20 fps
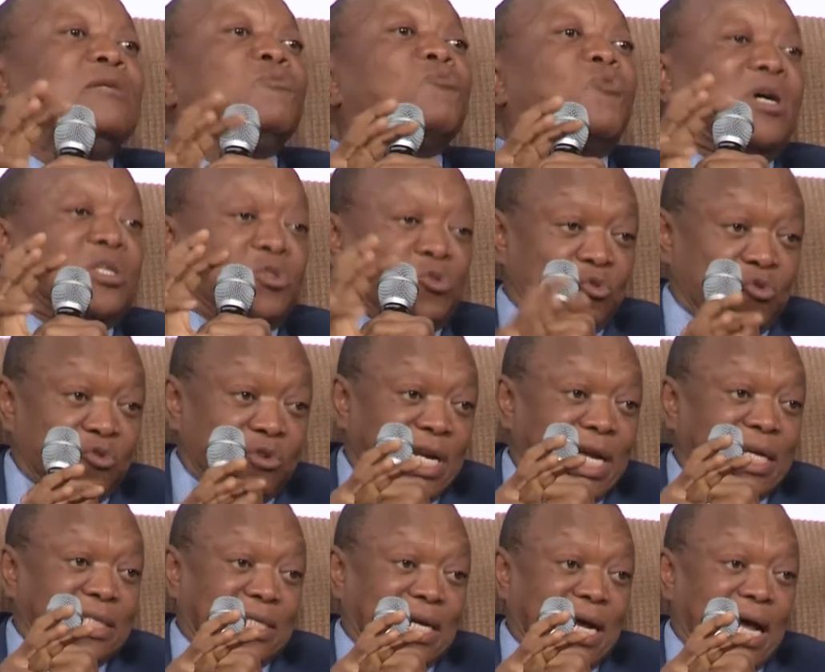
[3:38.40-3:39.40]
in
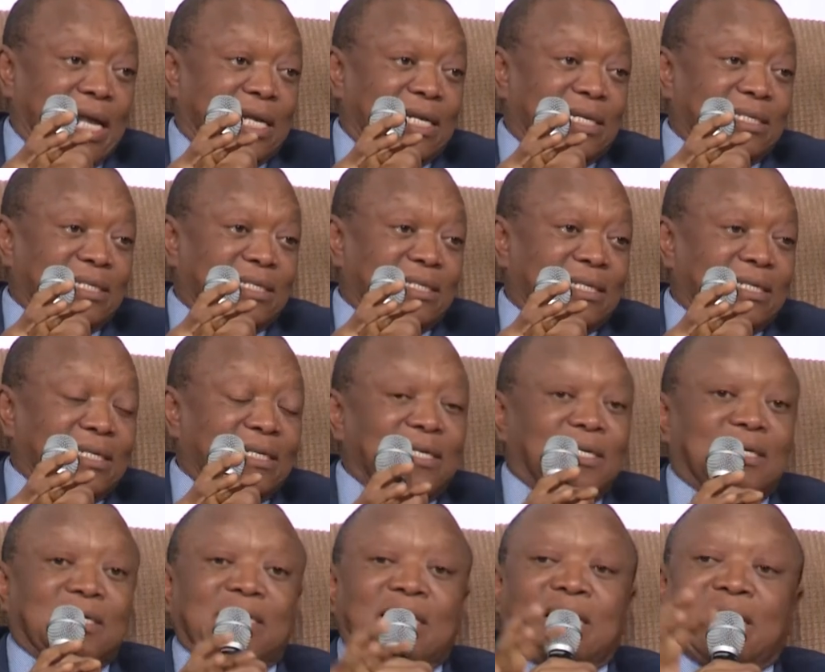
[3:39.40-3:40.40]
KwaZulu-Natal.
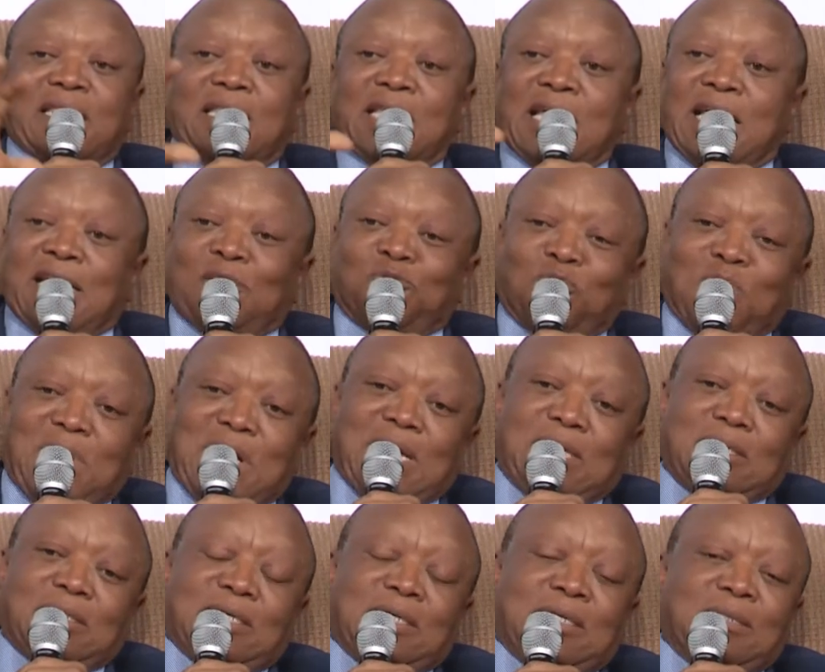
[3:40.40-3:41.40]
The third
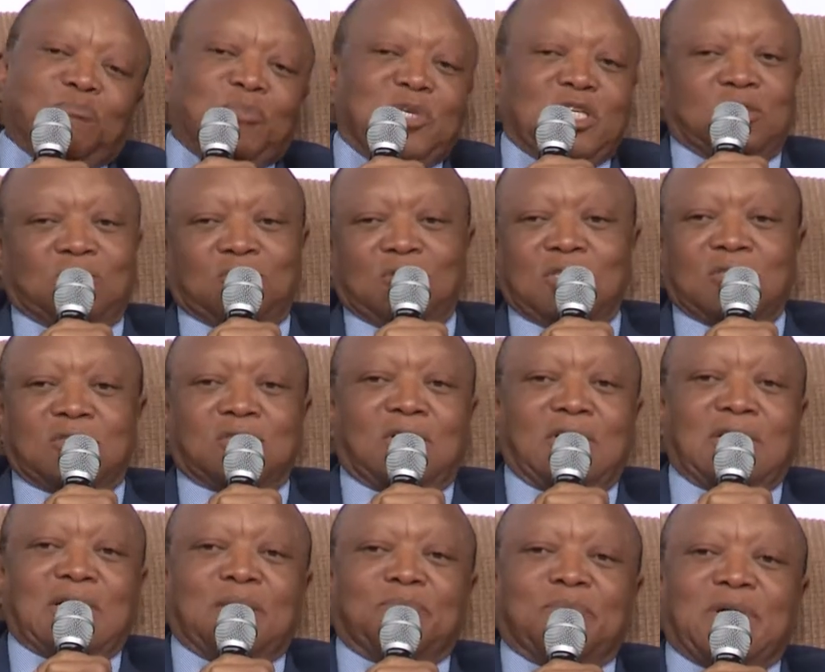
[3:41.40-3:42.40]
one, and please don't
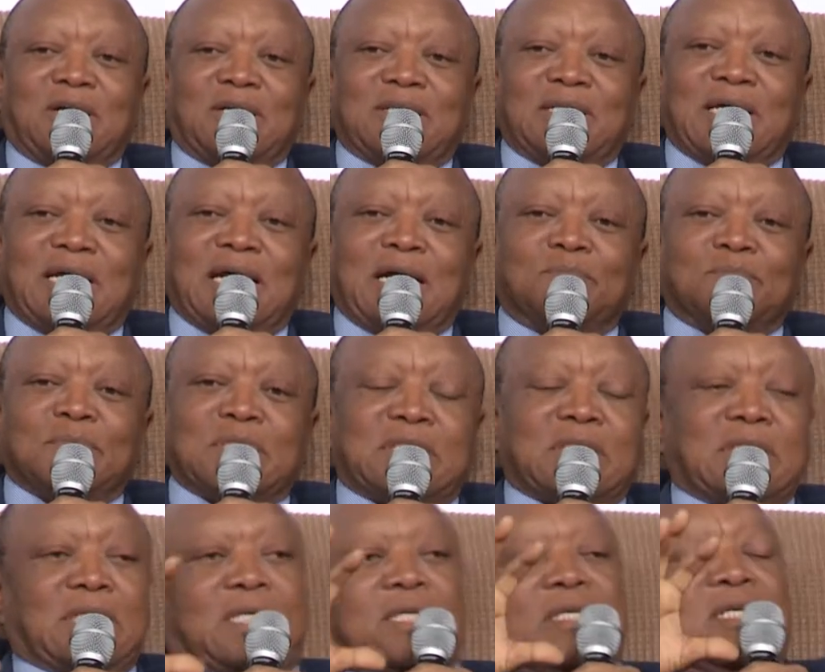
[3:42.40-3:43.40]
talk about the arms
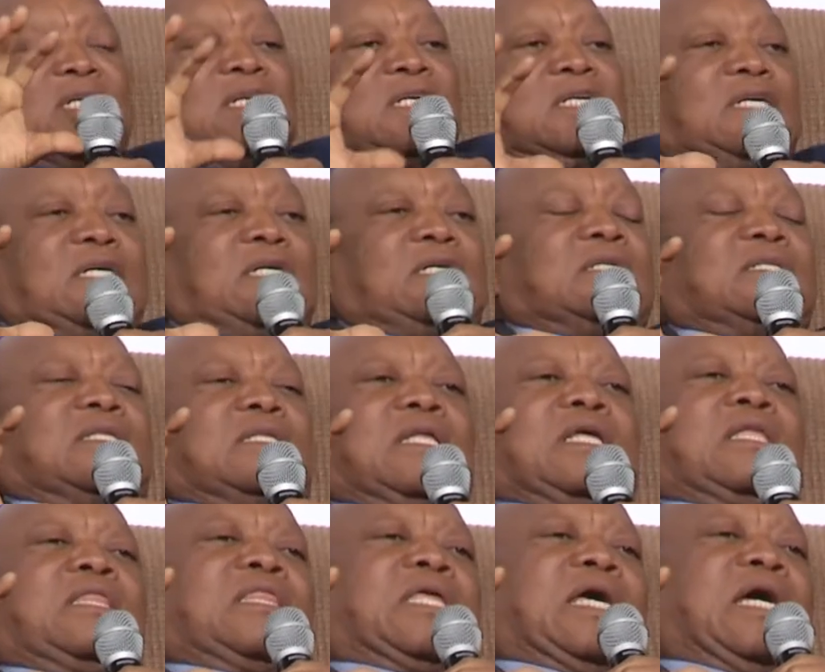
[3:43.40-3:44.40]
deal,
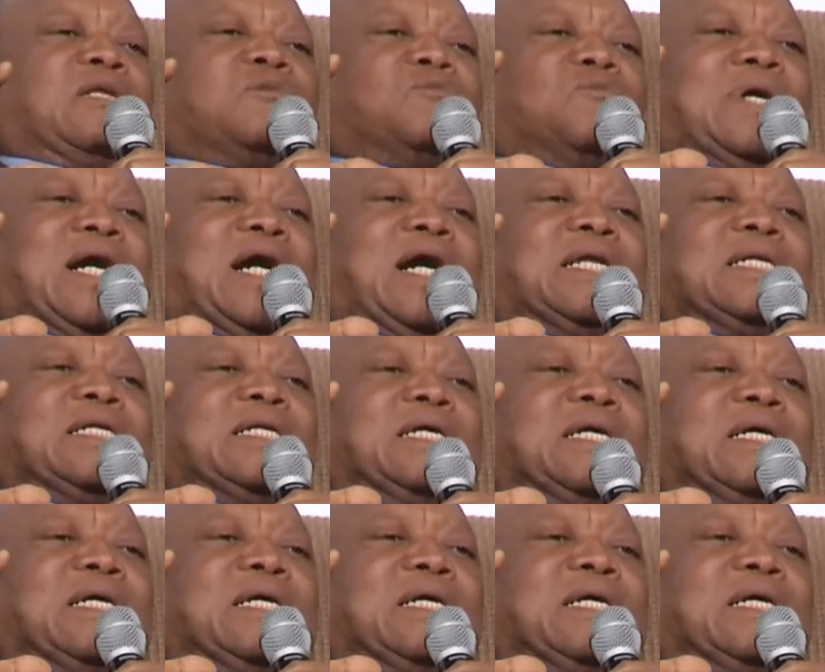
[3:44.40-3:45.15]
the third one